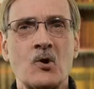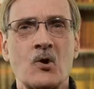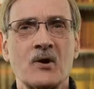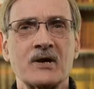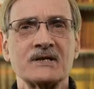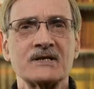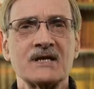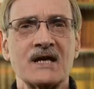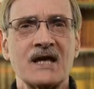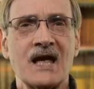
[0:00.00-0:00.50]

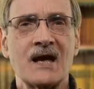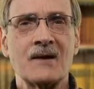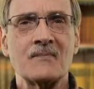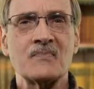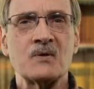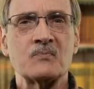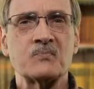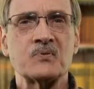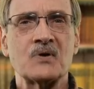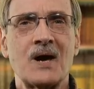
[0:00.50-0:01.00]
according to
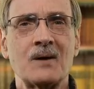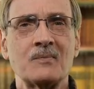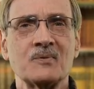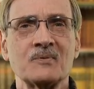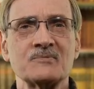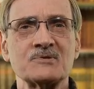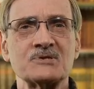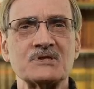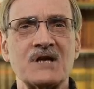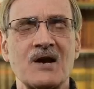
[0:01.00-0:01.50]
him, the
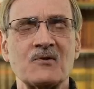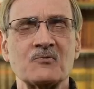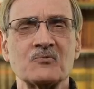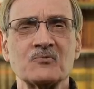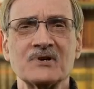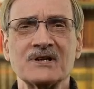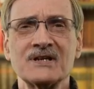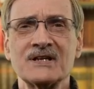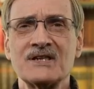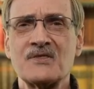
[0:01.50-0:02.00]
problem is not
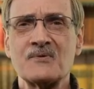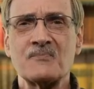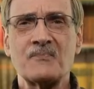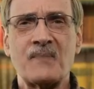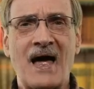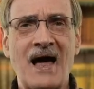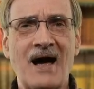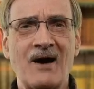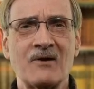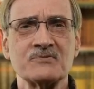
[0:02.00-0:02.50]
really the
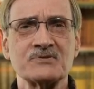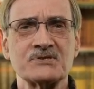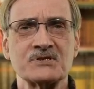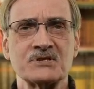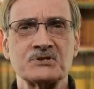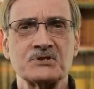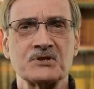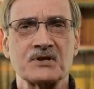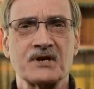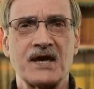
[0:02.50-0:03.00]
pounds
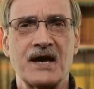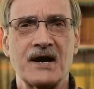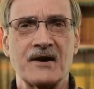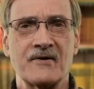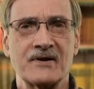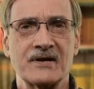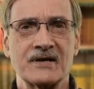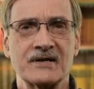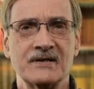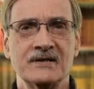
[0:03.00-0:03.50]
that you're
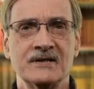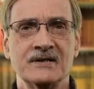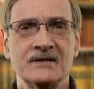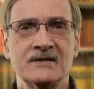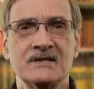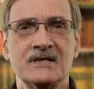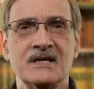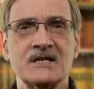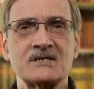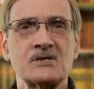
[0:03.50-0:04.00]
carrying.
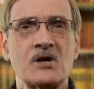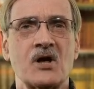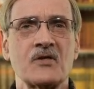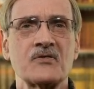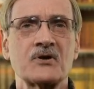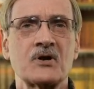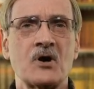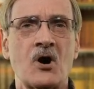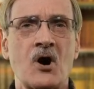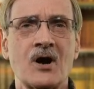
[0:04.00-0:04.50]
It's all
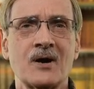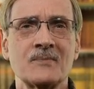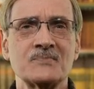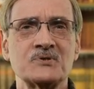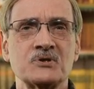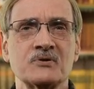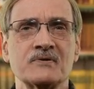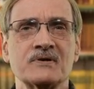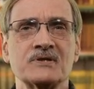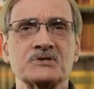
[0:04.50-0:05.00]
the
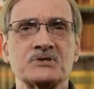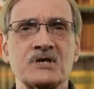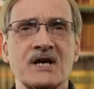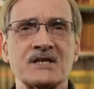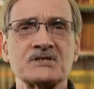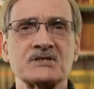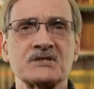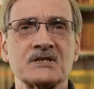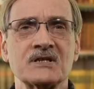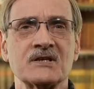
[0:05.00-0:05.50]
carbs you're
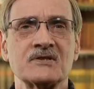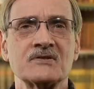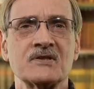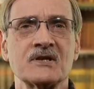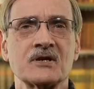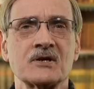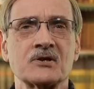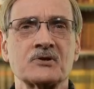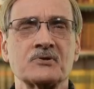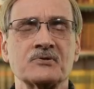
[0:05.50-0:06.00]
ingesting
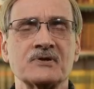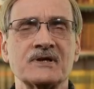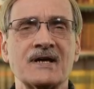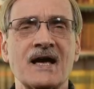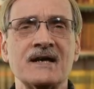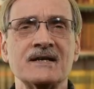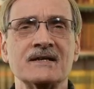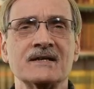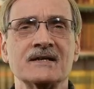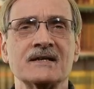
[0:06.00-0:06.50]
that are
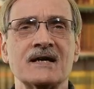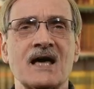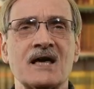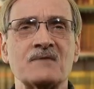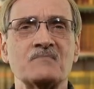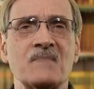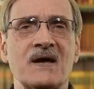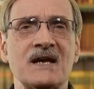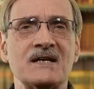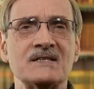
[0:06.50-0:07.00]
creating
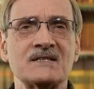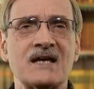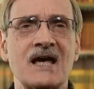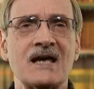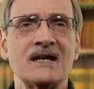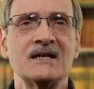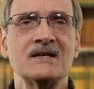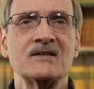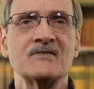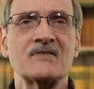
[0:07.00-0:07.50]
and
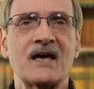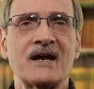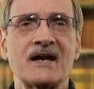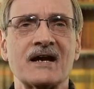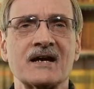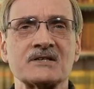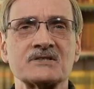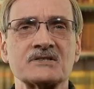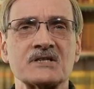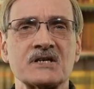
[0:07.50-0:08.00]
maintaining that
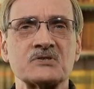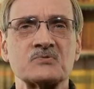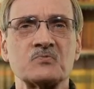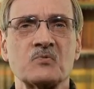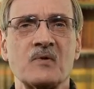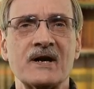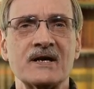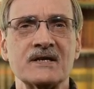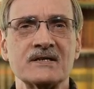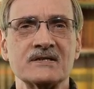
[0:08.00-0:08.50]
excess
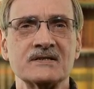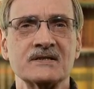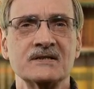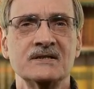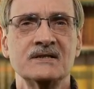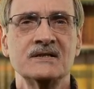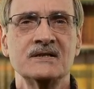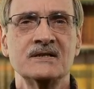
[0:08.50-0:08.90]
weight.